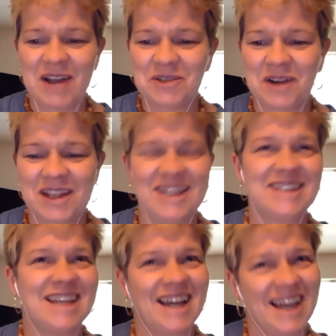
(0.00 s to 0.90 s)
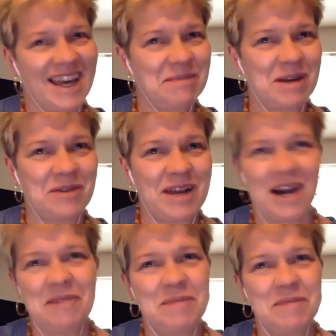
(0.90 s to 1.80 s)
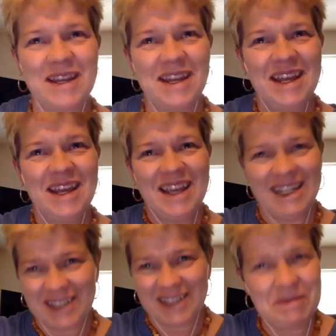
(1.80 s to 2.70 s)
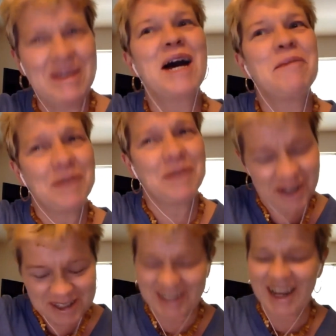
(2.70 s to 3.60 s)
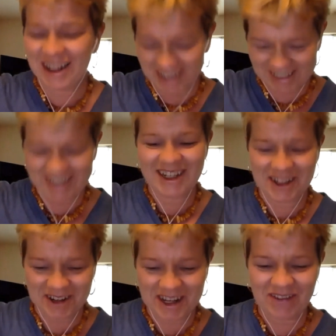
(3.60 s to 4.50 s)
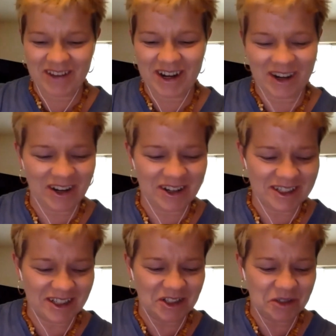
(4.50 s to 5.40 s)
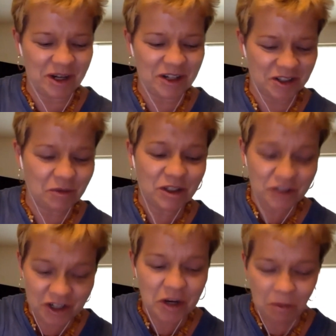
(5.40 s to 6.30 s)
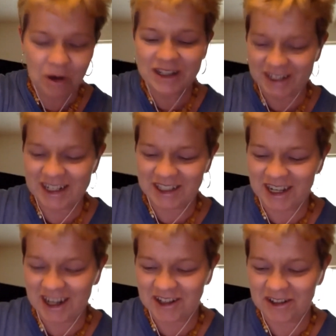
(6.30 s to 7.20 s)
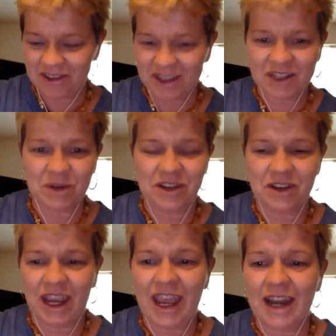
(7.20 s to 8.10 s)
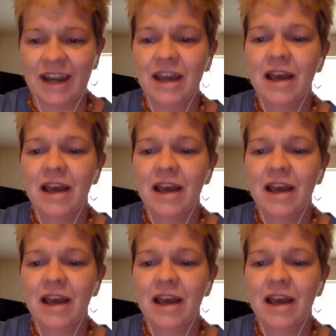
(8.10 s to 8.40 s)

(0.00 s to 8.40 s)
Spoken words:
It was one of these things like I had on my radar, but it's going to be a couple years now, Lisa, given our current situation, which to your point, Denise, you got to do things when you can.